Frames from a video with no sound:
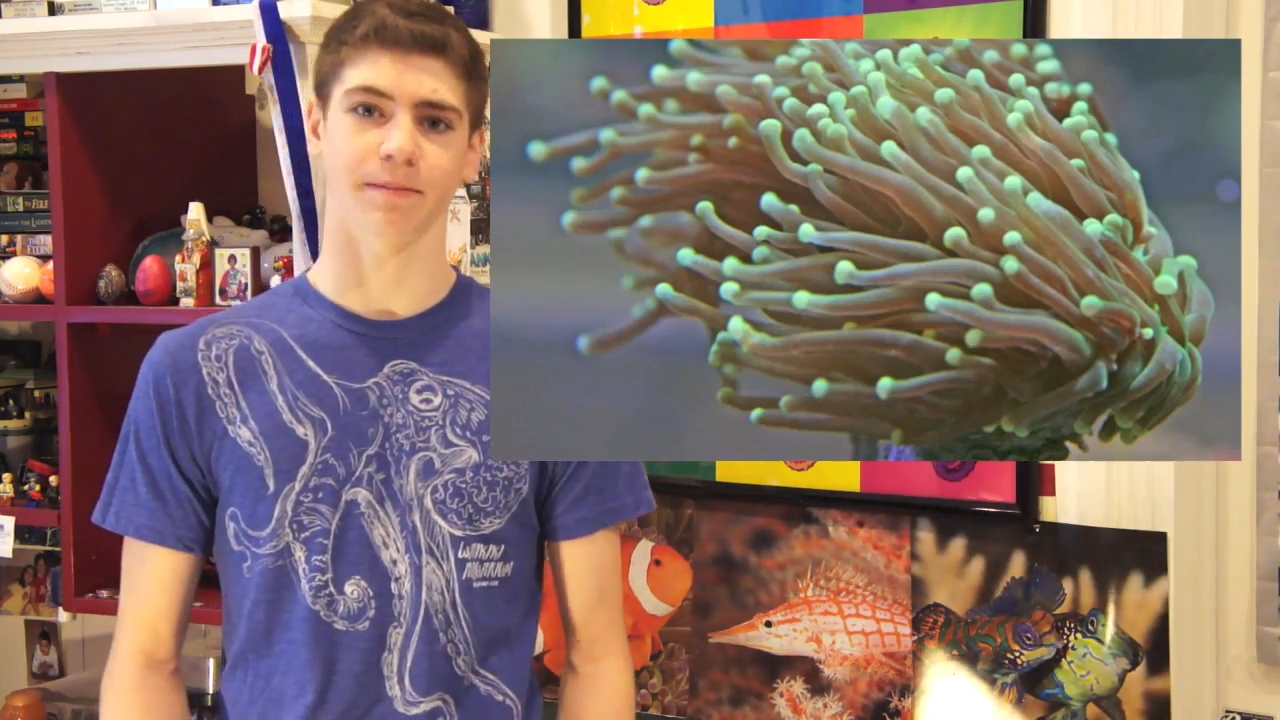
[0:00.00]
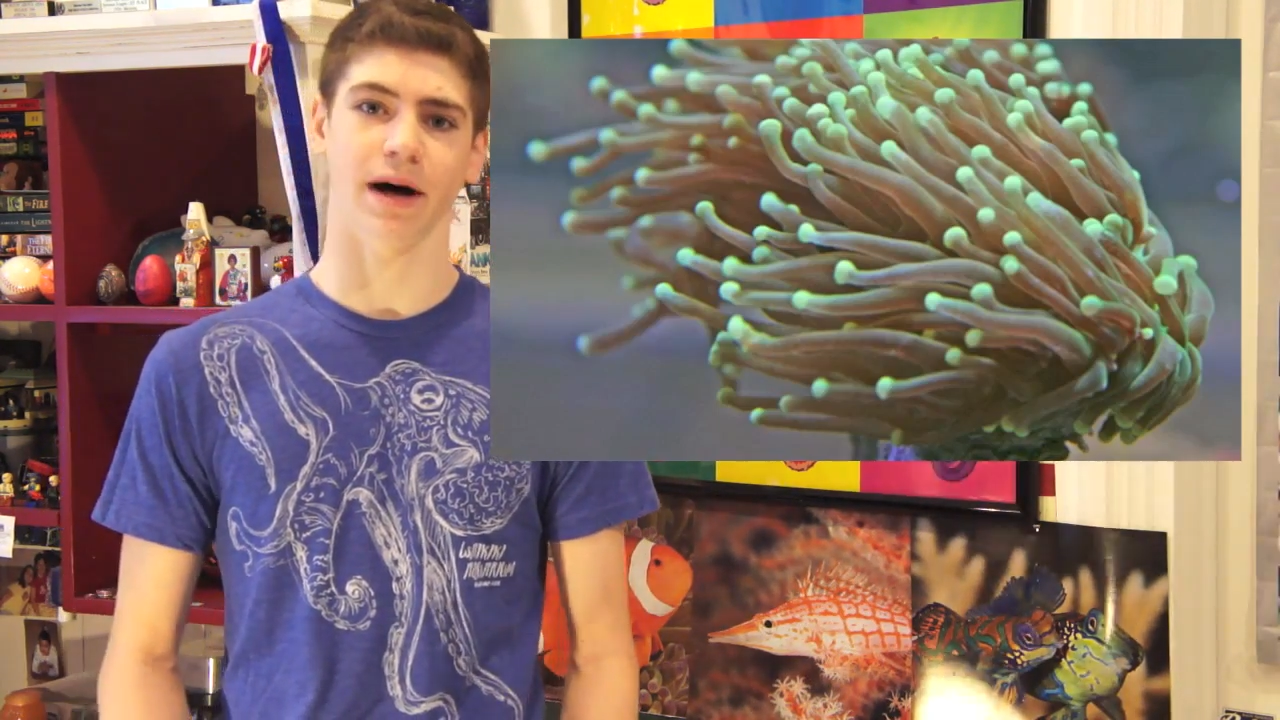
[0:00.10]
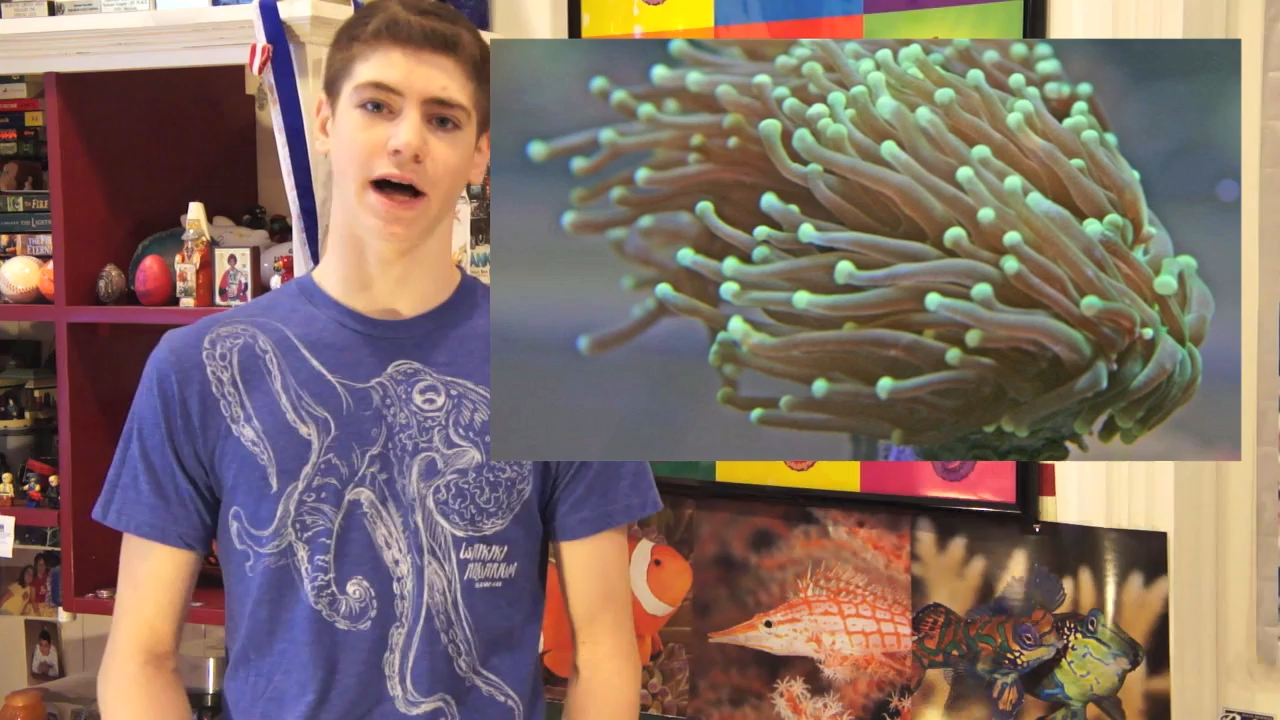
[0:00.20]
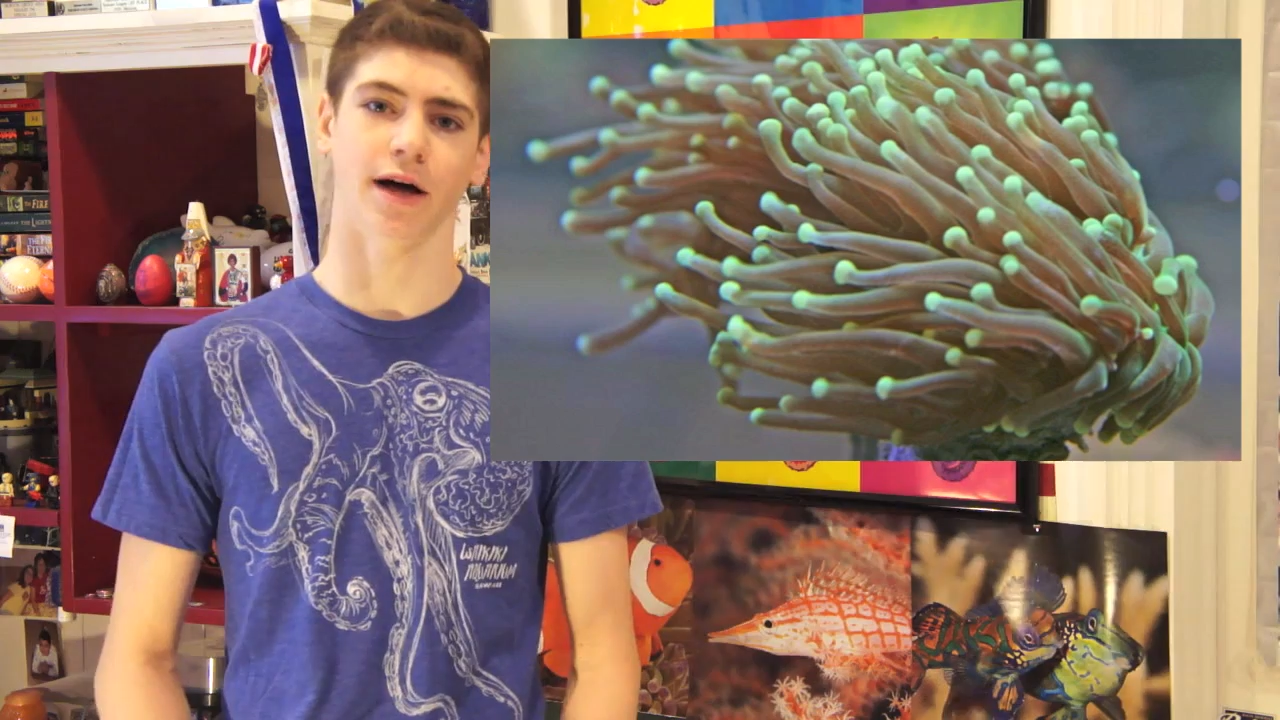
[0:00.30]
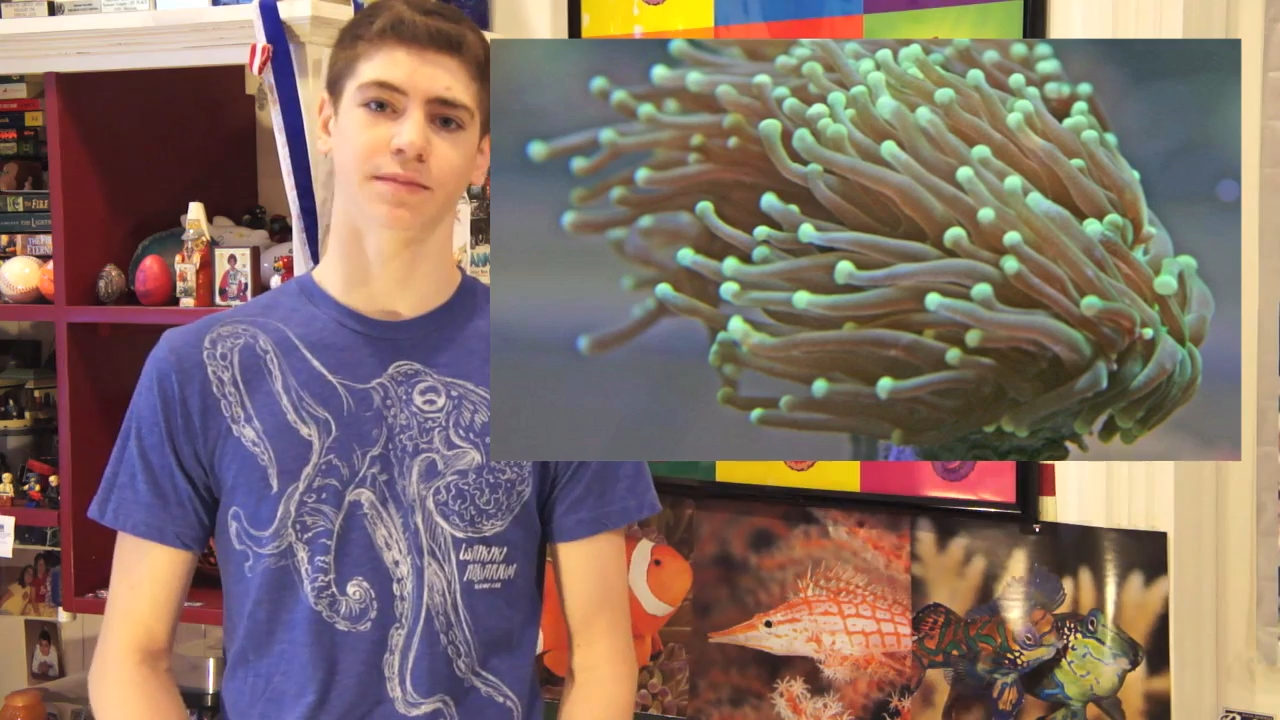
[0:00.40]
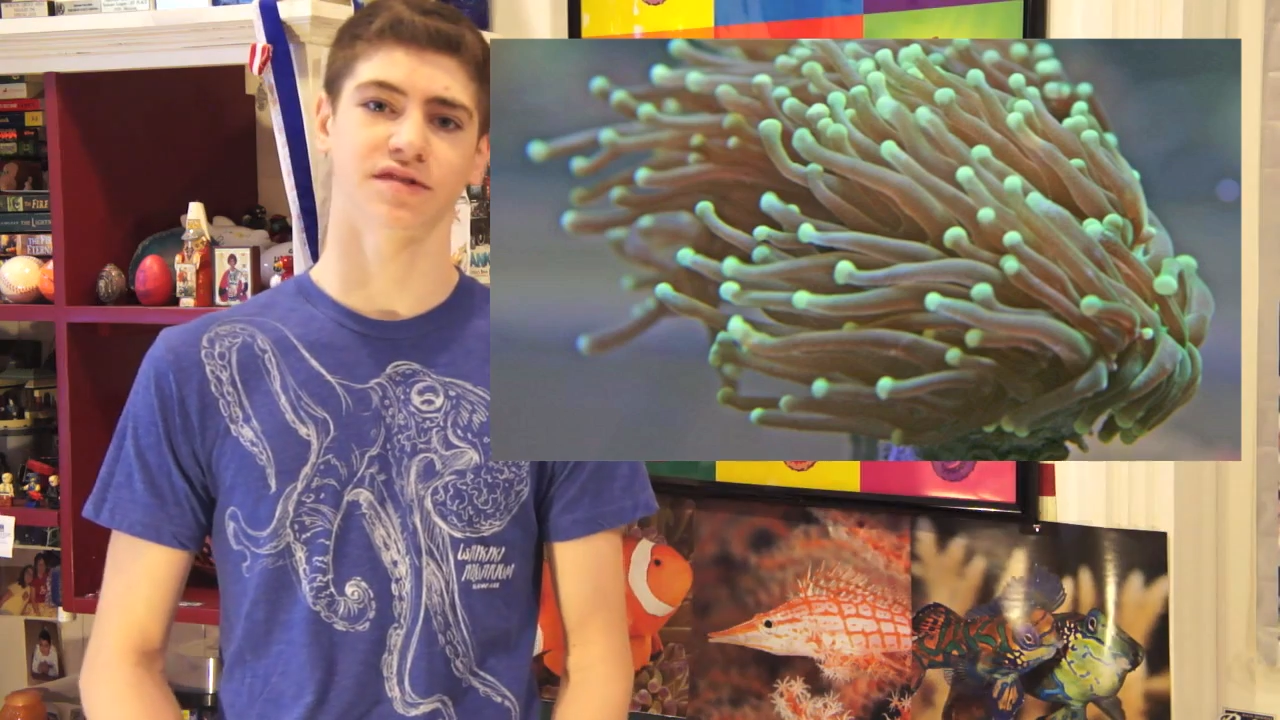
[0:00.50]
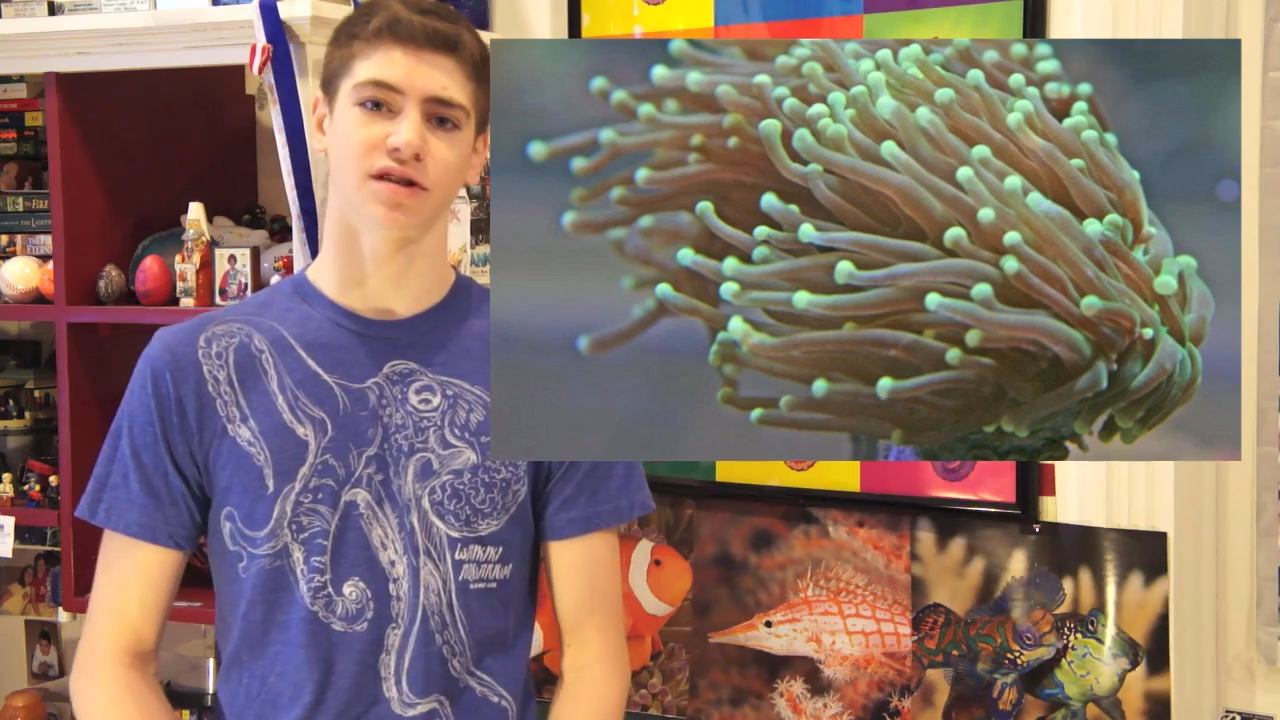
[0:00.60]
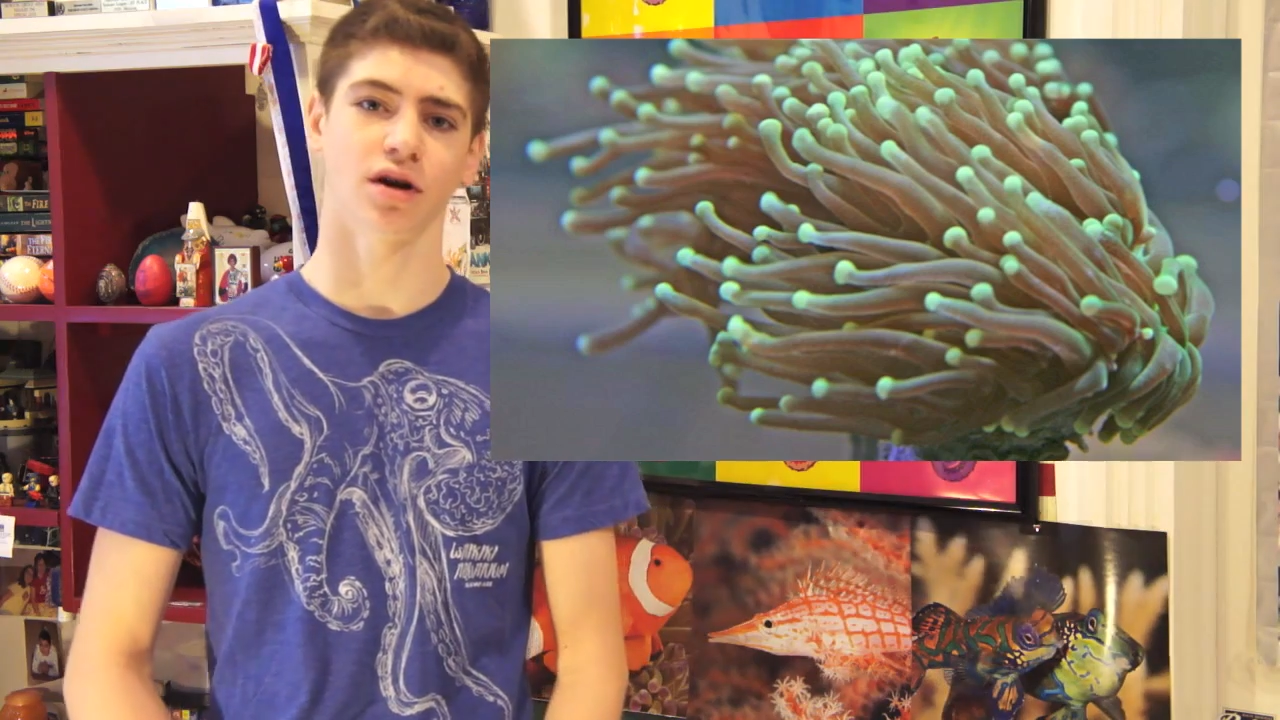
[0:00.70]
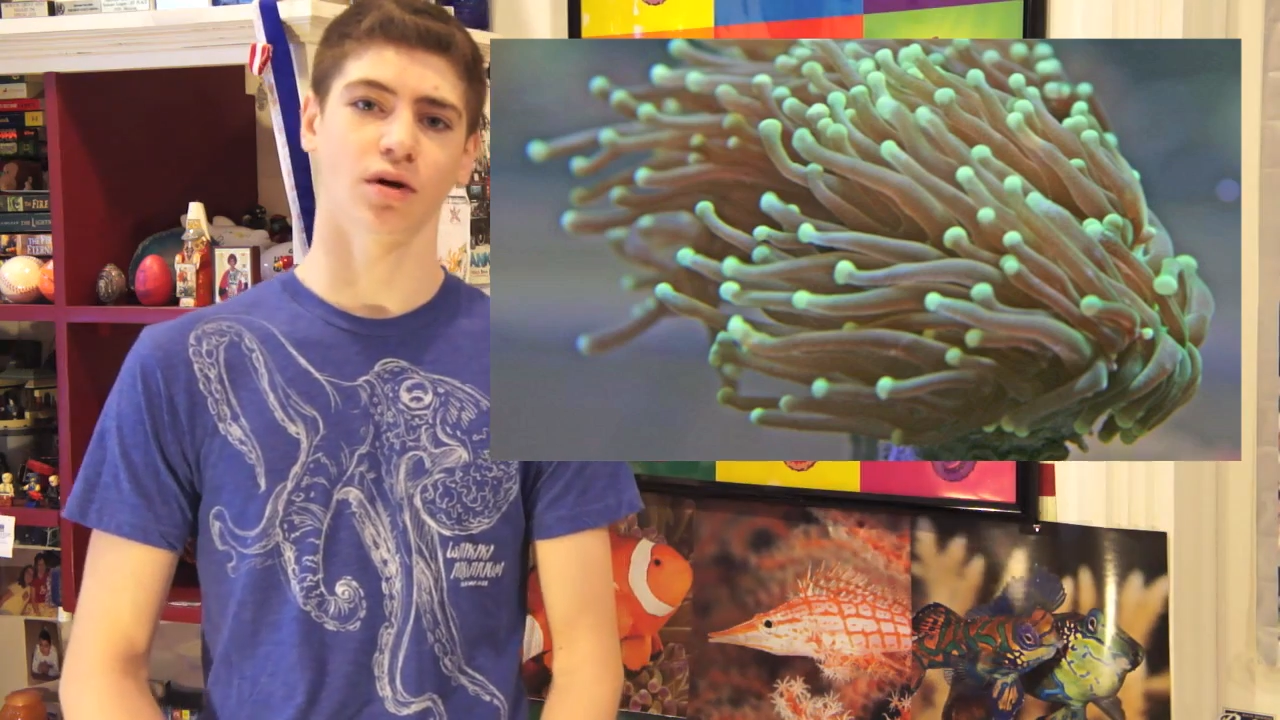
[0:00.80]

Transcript: polyps